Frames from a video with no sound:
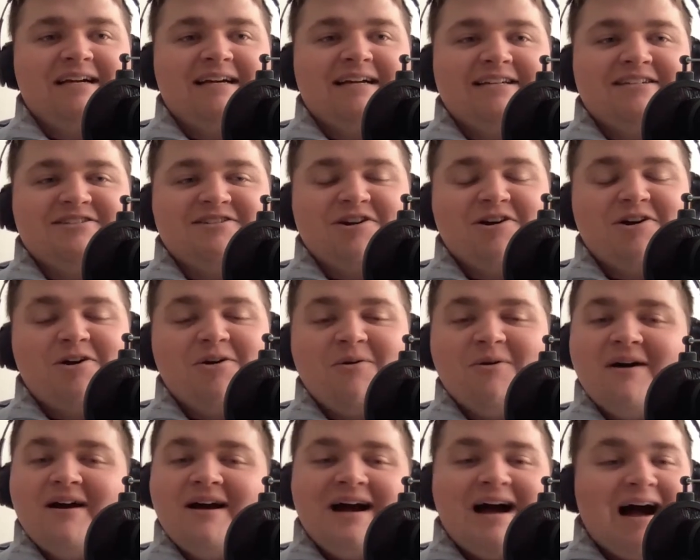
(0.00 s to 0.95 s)
So
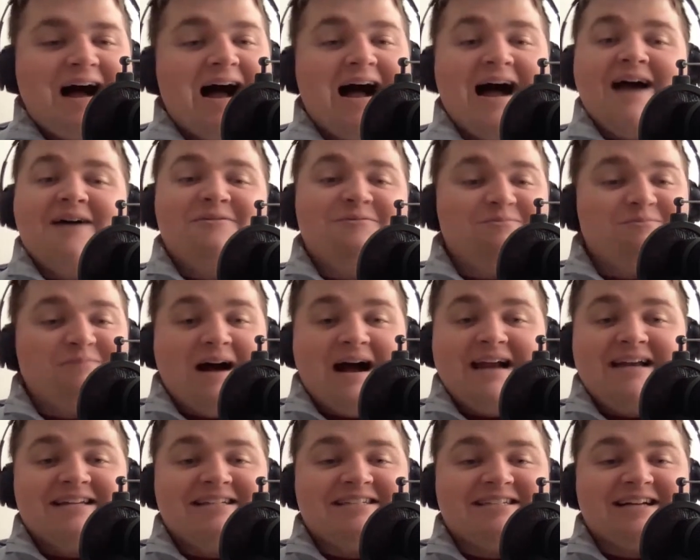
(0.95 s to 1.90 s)
I
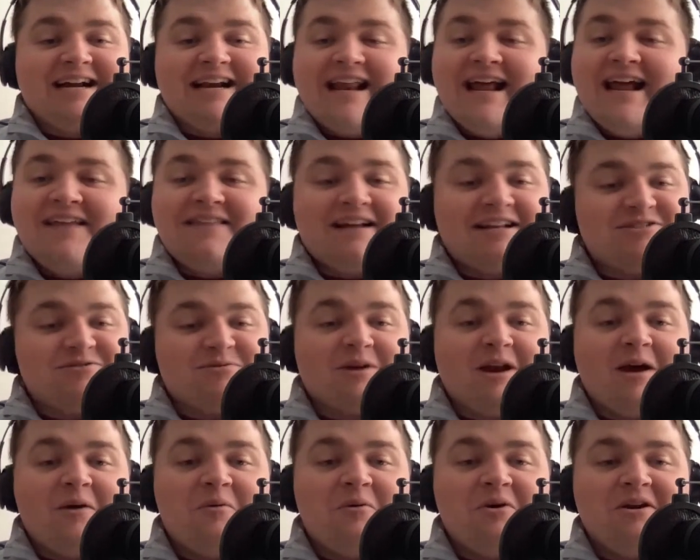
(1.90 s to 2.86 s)
decided, hey, that's
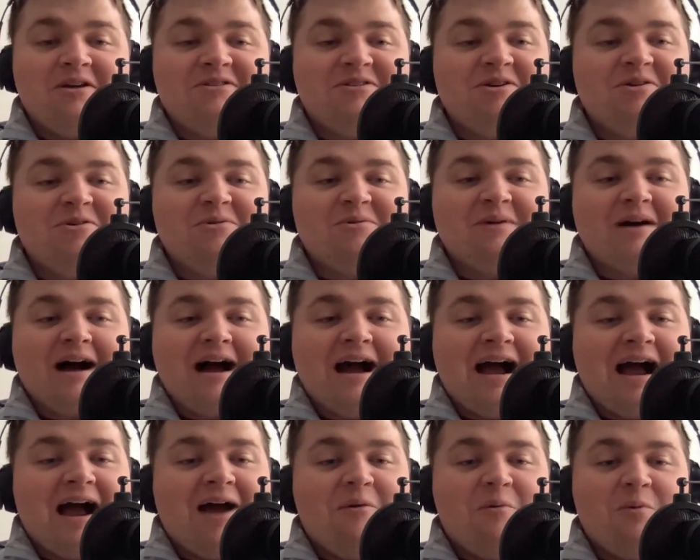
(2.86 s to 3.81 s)
what I want to do.
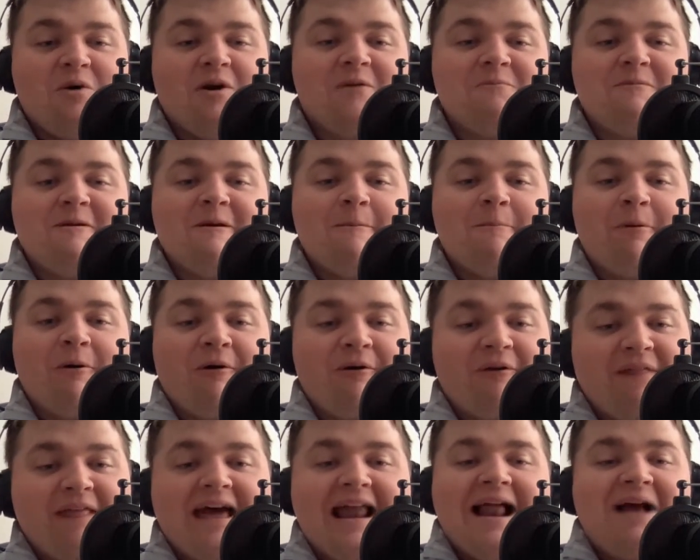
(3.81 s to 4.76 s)
I want to be a part of
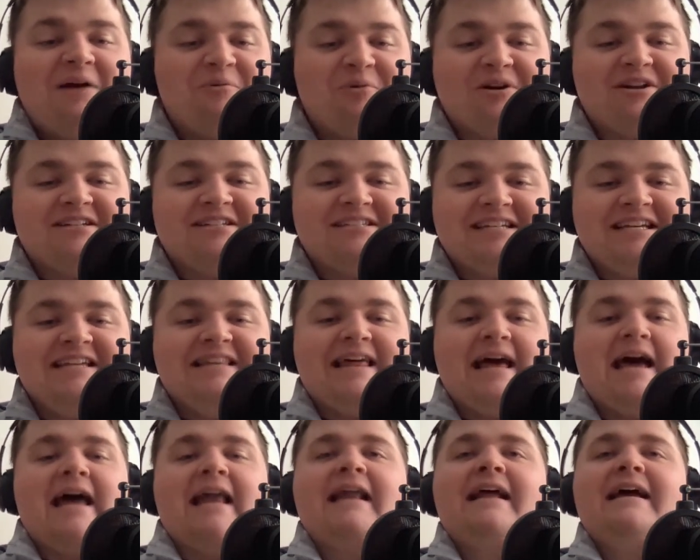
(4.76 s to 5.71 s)
that. I want to see
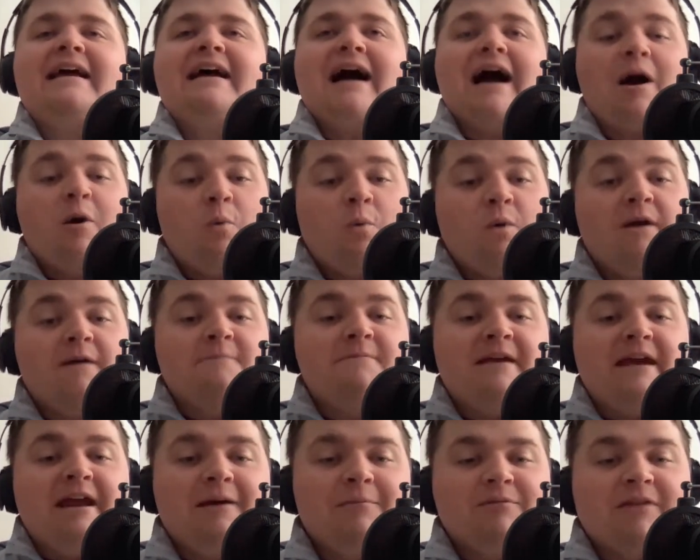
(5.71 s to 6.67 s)
that. I want to
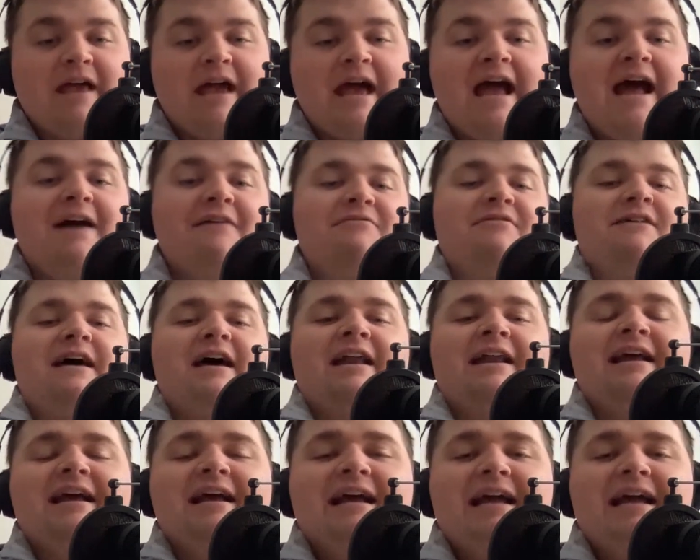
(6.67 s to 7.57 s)
be able to have that.